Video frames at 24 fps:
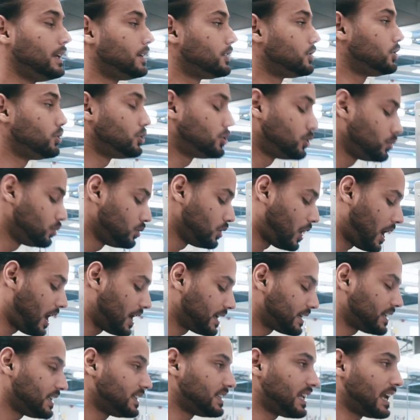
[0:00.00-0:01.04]
You do
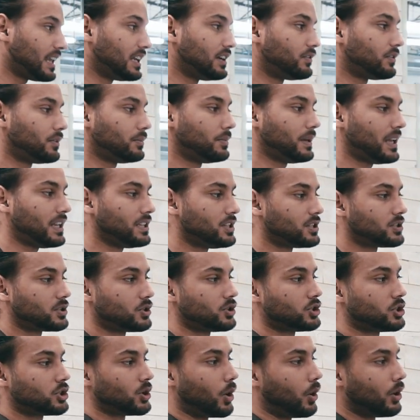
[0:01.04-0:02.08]
not need ten different pages
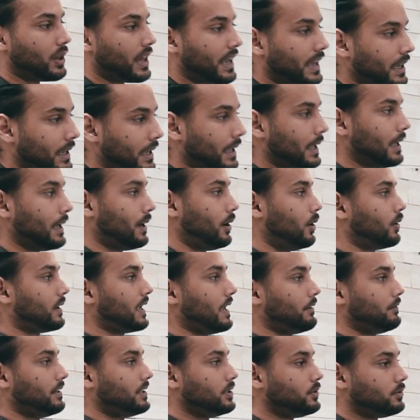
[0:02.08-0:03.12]
to show like,
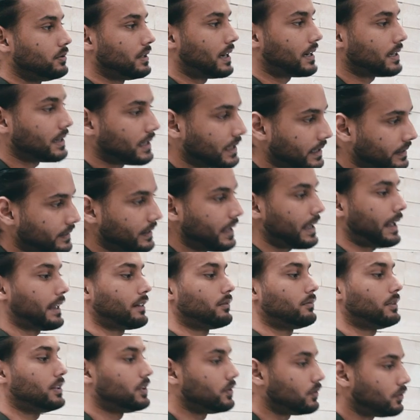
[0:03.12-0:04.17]
okay, we do on these
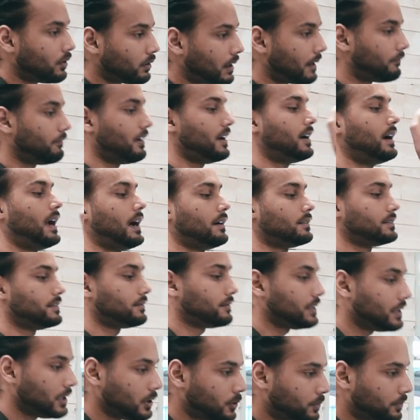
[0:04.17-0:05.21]
ends, we do
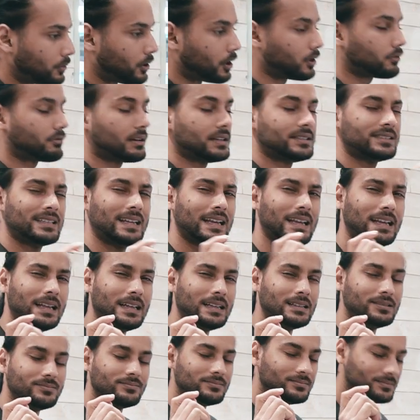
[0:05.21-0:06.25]
warehousing, we do brokerage.
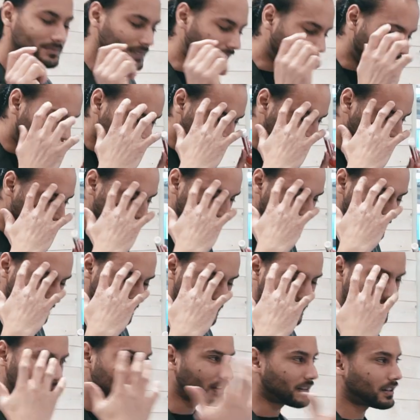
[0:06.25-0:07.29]
It,
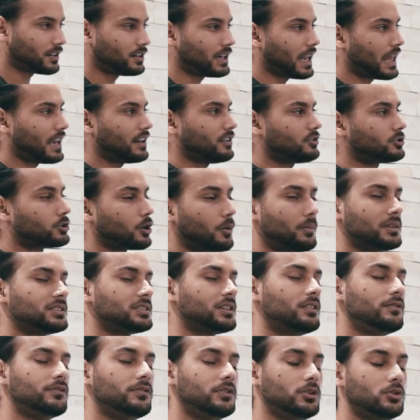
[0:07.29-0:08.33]
it's creating so much
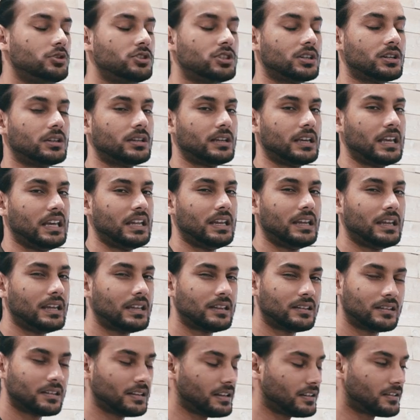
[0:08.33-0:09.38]
confusion. It,
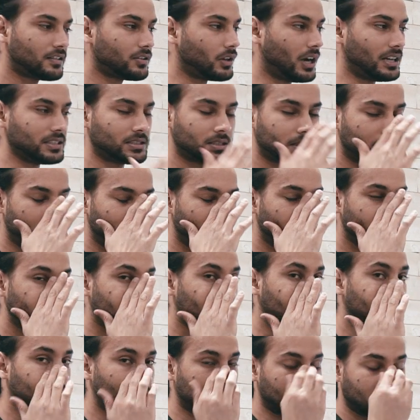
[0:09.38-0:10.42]
it, it's not serving
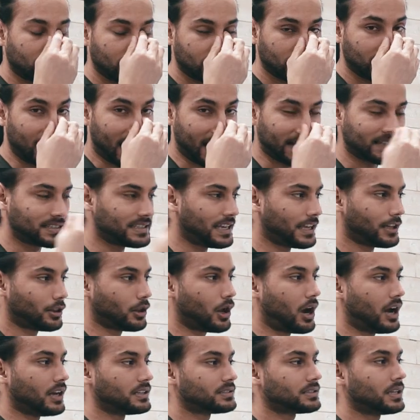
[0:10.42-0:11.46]
you anything. These guys get
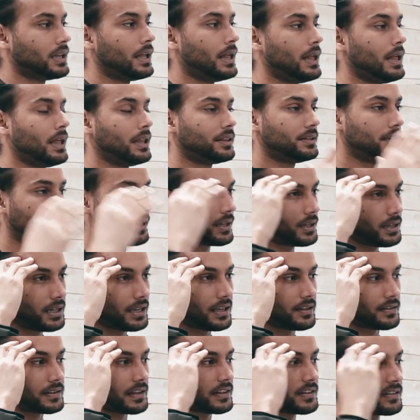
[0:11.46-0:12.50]
lost. The other
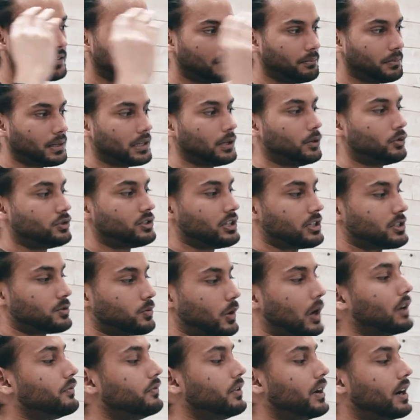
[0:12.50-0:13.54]
thing is like somebody who just
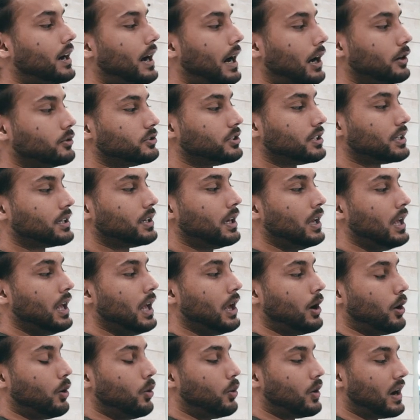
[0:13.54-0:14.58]
wants warehousing,
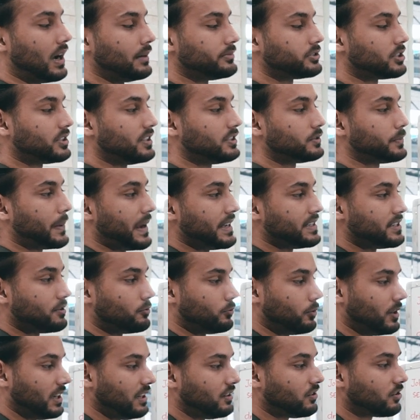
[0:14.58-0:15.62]
who comes to this page
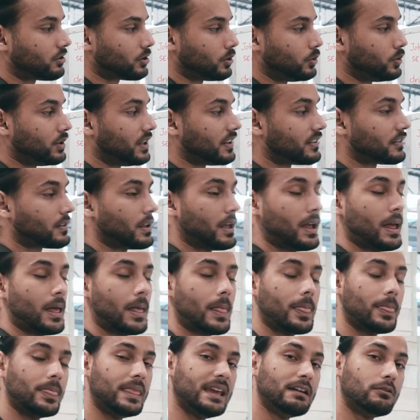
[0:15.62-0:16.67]
and reads through this,
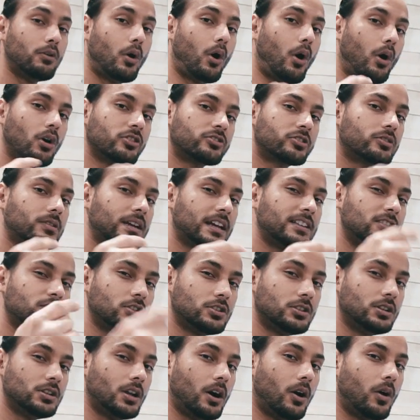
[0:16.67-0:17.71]
they will also get
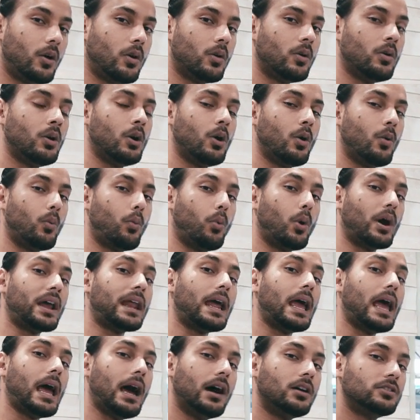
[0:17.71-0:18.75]
to know
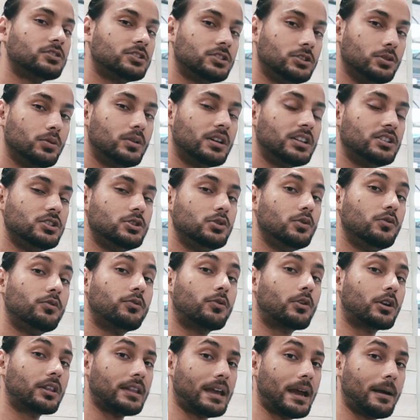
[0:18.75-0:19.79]
what else you can do
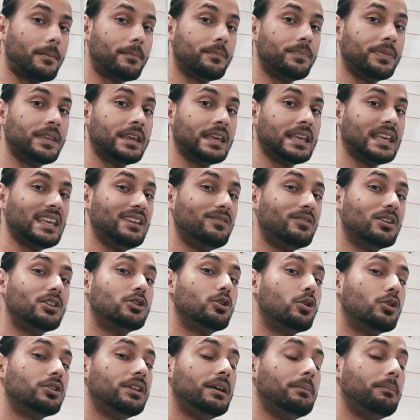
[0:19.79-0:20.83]
for them, even
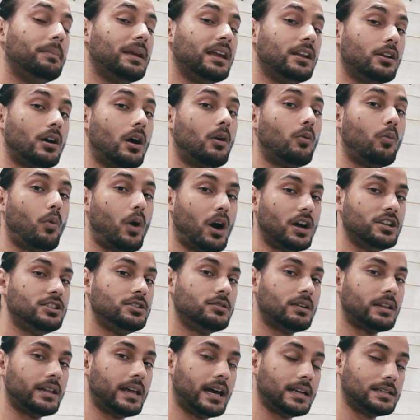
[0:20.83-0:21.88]
though they may not want
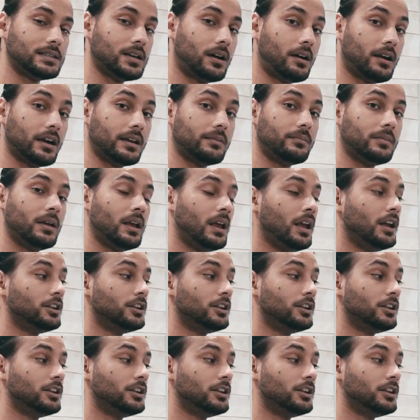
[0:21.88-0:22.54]
you at that time.